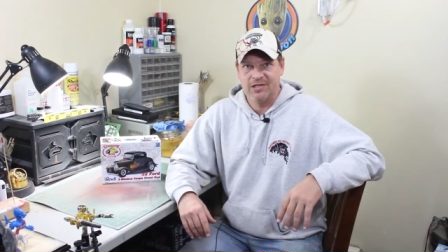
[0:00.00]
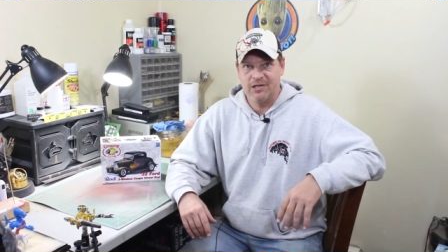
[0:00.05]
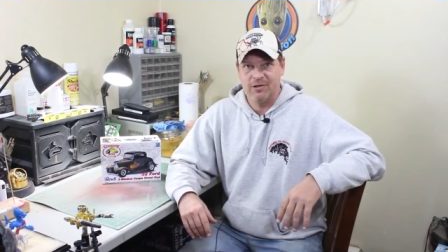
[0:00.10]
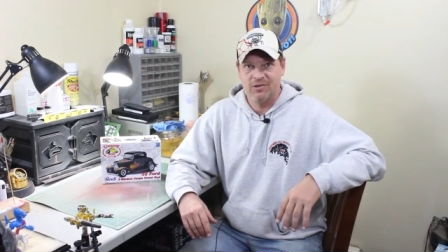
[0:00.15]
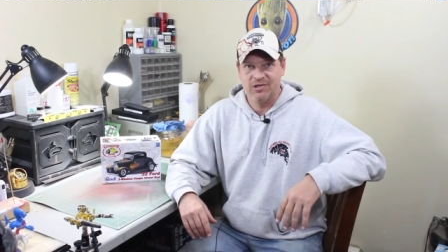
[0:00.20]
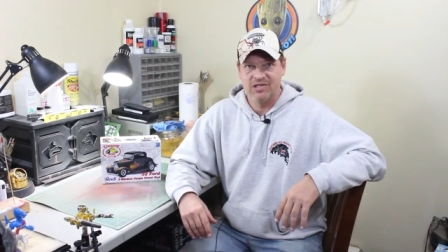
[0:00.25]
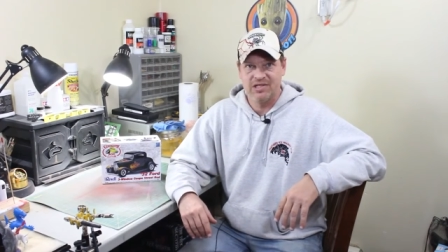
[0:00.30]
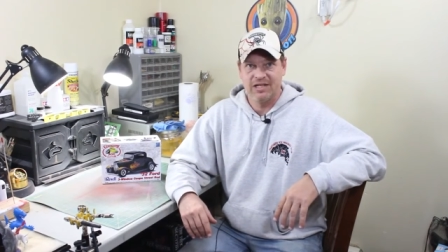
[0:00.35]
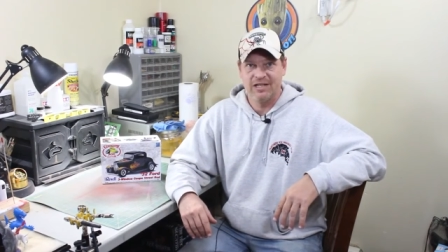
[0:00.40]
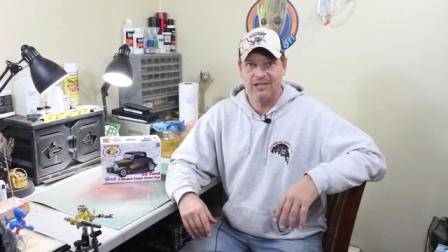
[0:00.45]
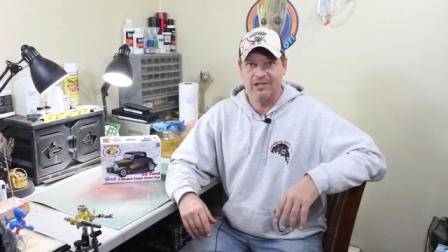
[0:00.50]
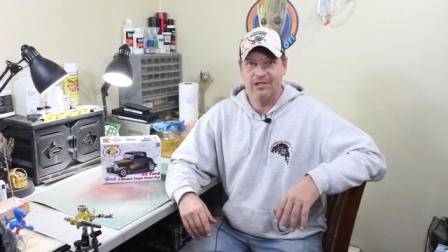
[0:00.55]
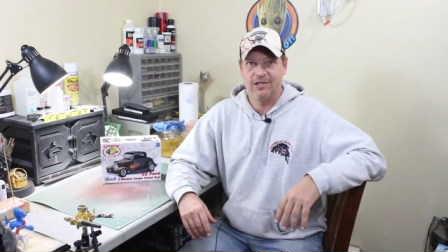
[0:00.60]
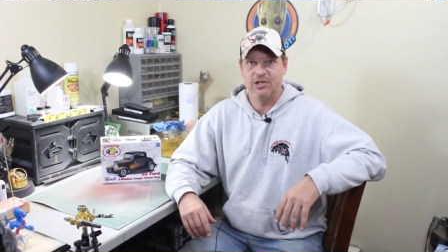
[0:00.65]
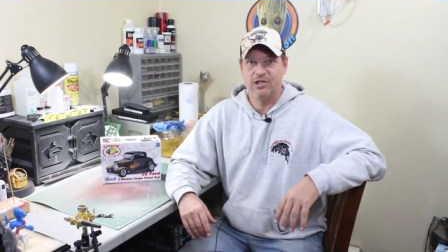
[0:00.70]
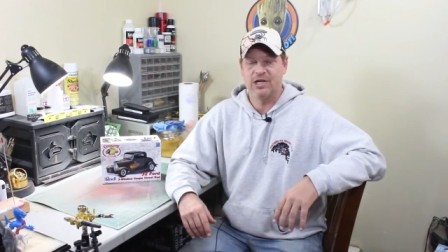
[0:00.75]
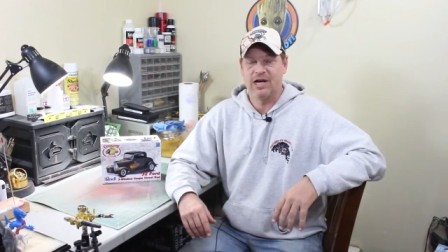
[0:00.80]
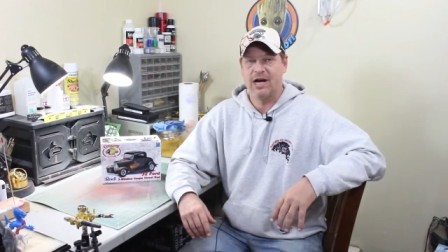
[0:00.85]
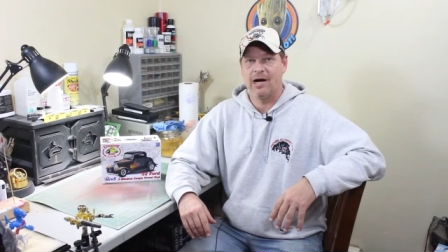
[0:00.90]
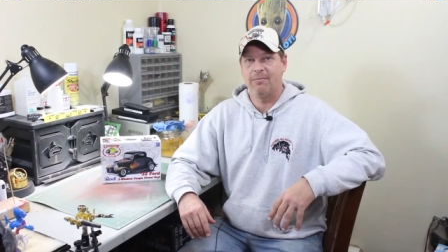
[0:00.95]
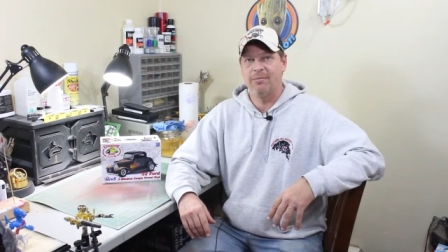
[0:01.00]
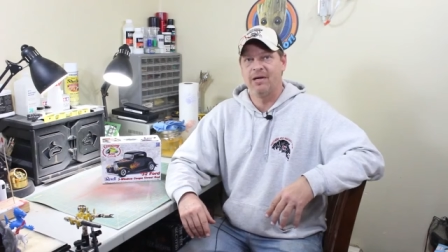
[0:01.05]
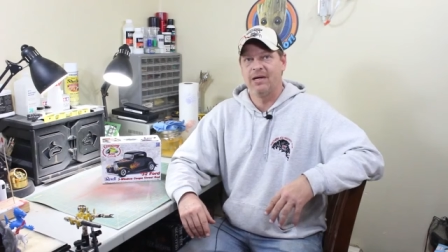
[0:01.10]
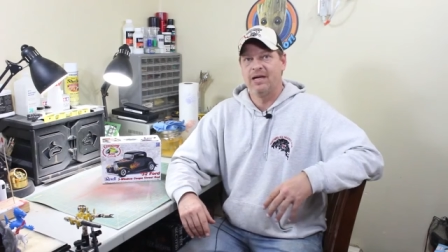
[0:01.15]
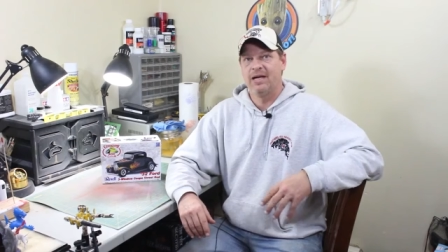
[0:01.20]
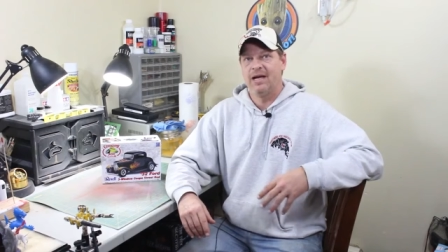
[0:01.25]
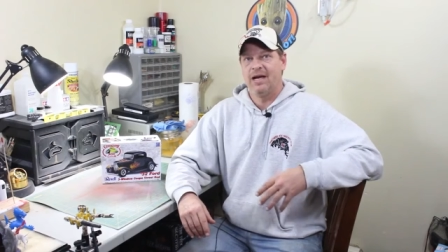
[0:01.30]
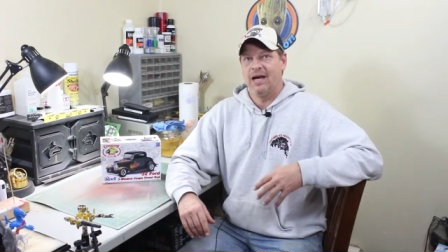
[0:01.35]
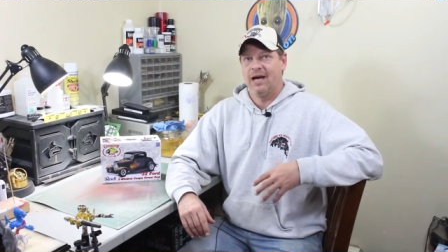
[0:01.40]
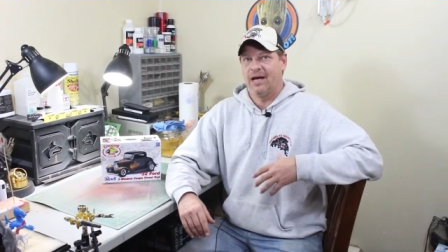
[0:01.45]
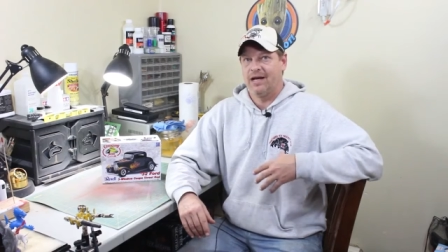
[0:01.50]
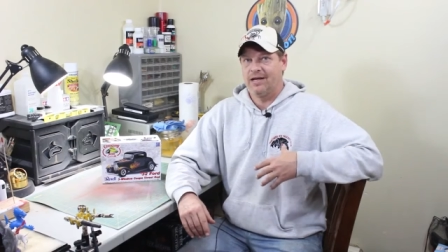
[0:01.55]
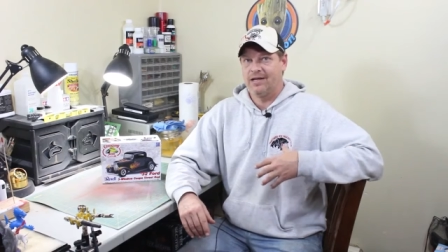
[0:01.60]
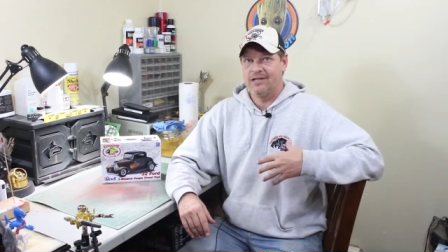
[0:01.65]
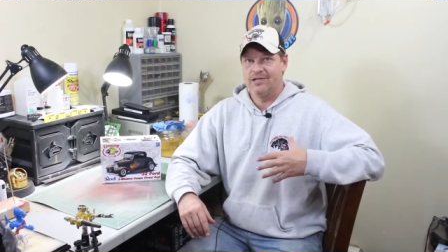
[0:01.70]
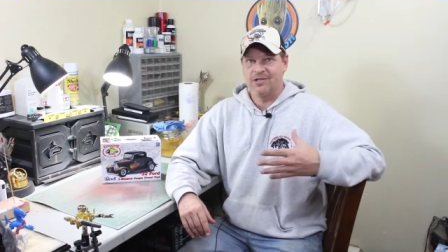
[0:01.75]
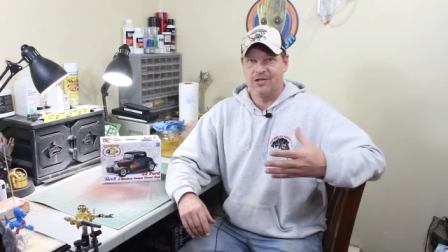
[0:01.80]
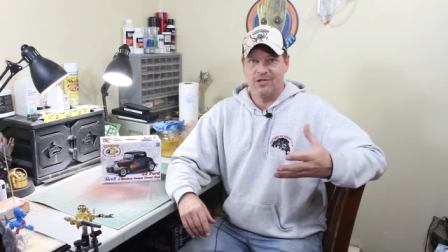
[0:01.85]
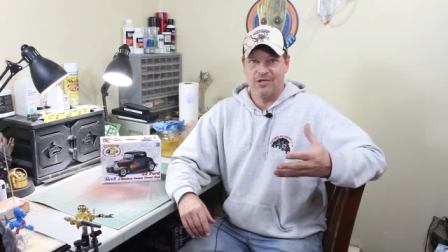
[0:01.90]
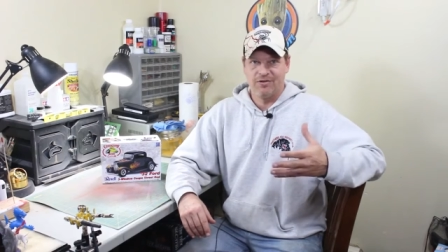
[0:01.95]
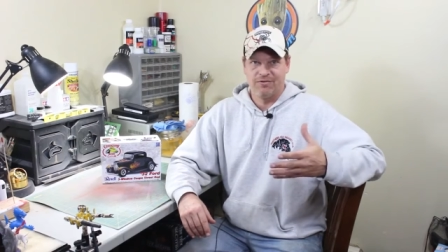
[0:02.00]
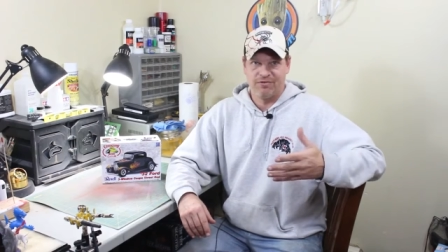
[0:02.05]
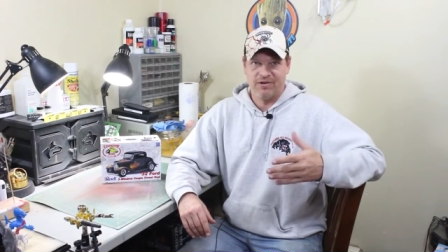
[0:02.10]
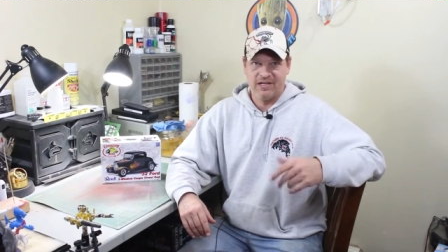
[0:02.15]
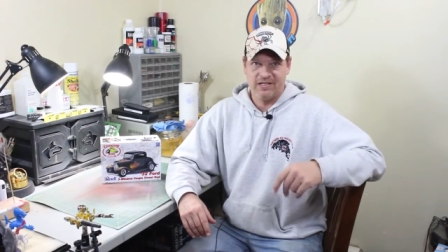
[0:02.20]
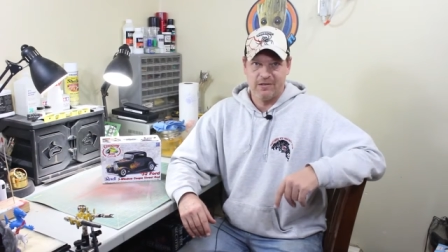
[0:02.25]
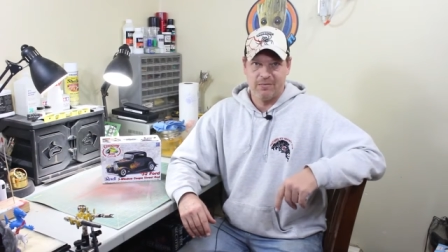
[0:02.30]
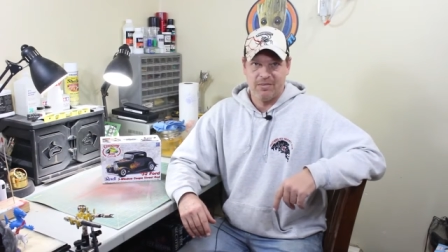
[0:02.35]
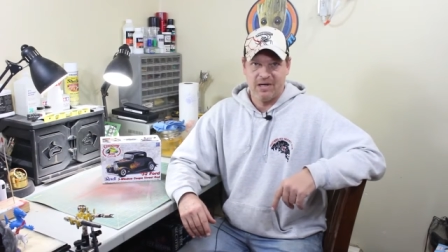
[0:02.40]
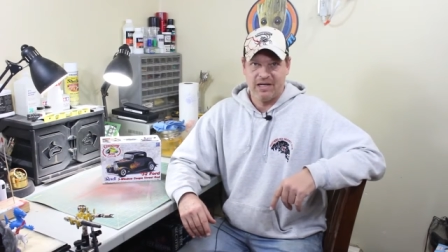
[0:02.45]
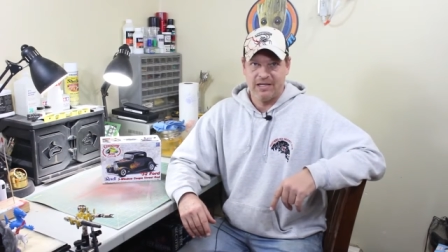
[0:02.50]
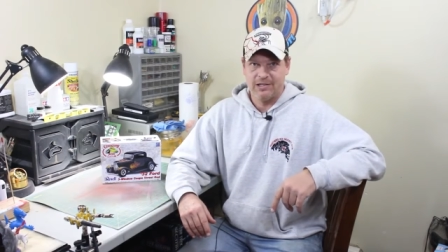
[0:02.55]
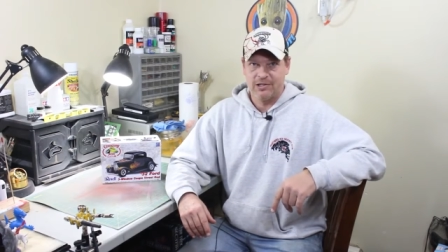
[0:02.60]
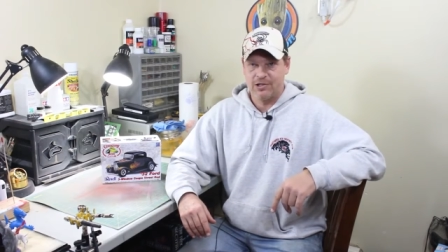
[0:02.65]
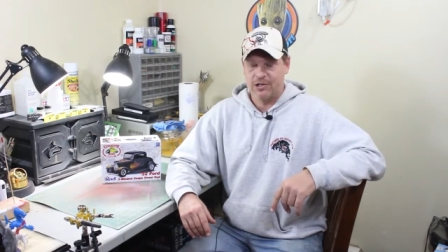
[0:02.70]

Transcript: He always did a good job, and he's a good friend of mine.